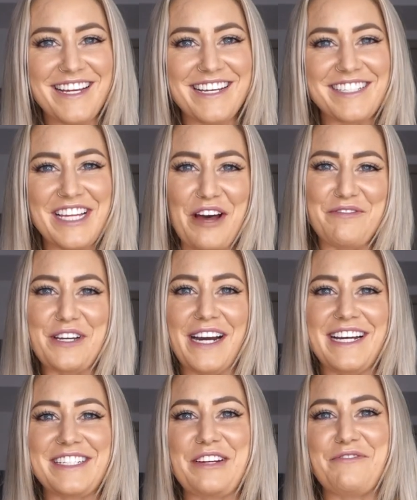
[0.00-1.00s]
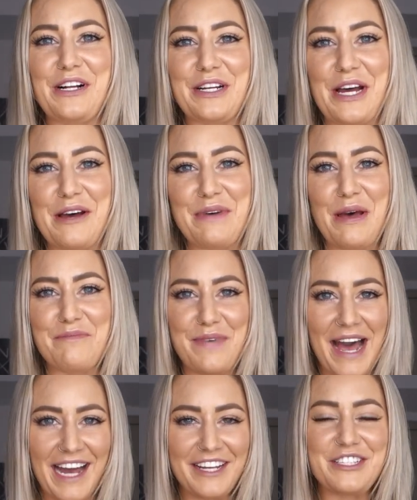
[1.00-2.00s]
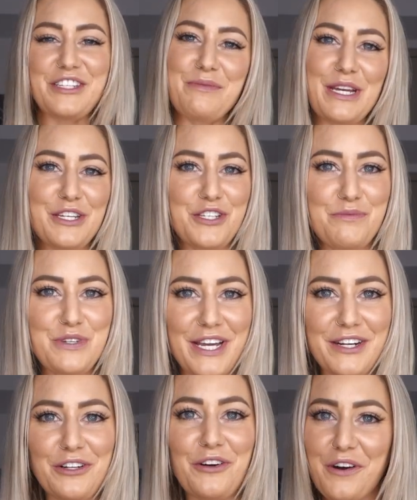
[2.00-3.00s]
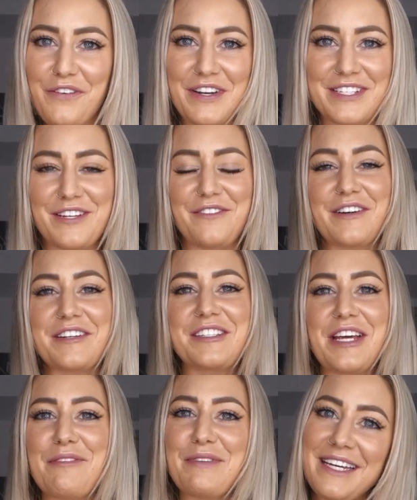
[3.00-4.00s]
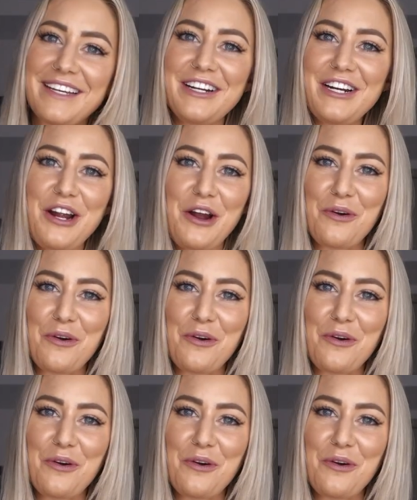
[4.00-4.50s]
is up you guys and welcome back to my YouTube channel or if it is your first time here,